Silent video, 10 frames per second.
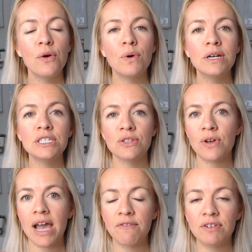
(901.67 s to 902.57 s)
One is
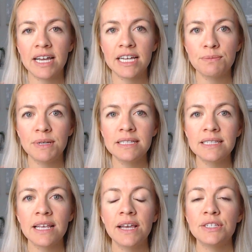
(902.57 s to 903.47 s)
through
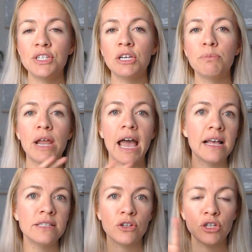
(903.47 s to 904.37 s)
advertisements. So you can put
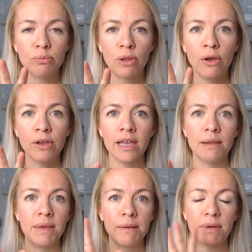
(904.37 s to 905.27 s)
ads on your blog
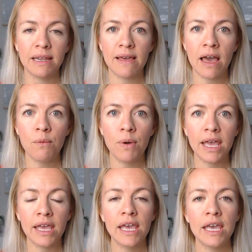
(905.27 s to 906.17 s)
and make money that
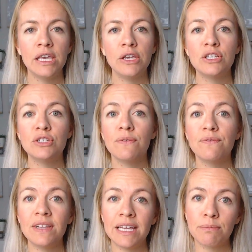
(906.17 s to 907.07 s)
way. You can do
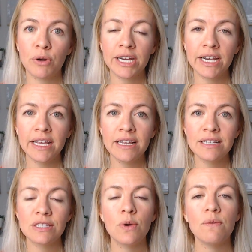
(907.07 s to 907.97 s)
affiliate marketing.
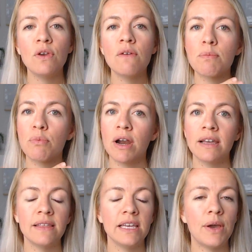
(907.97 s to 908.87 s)
So if you have a
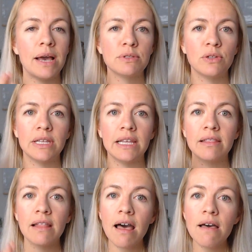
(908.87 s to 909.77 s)
product that you absolutely
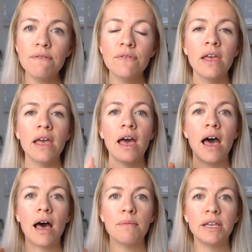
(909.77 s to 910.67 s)
love,
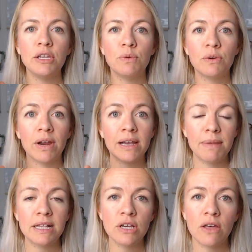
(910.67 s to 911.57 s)
and you want to
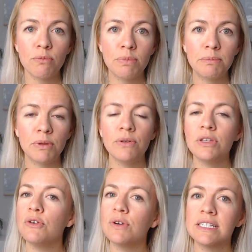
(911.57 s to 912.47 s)
recommend to other people,
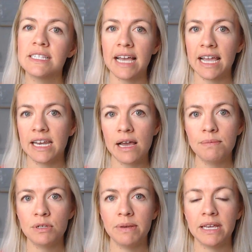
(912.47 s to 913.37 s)
you can sign
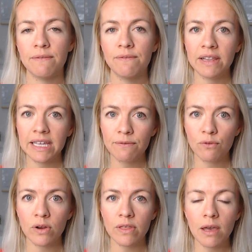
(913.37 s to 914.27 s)
up to be an affiliate
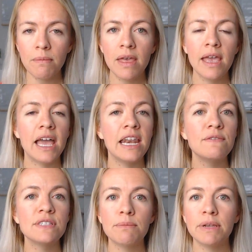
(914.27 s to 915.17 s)
for them. And
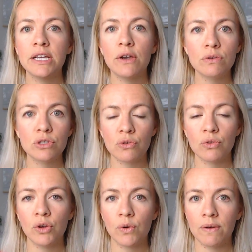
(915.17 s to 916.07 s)
if somebody goes
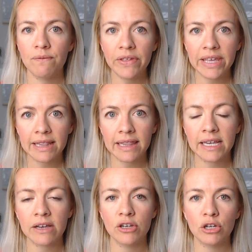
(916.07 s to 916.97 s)
through your affiliate
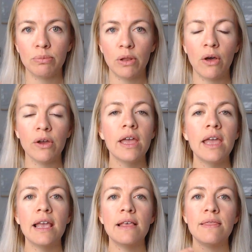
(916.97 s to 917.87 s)
link on your blog,
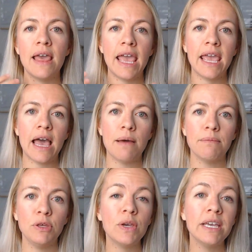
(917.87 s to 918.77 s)

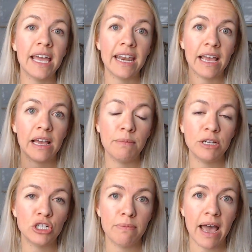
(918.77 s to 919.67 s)
you can get a
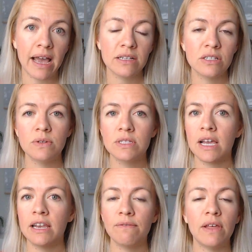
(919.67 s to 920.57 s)
commission back. So it's
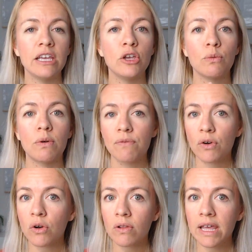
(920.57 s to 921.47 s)
kind of like your
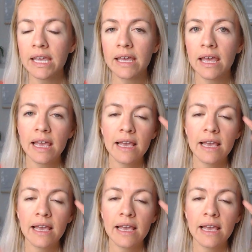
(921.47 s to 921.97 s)
referral link.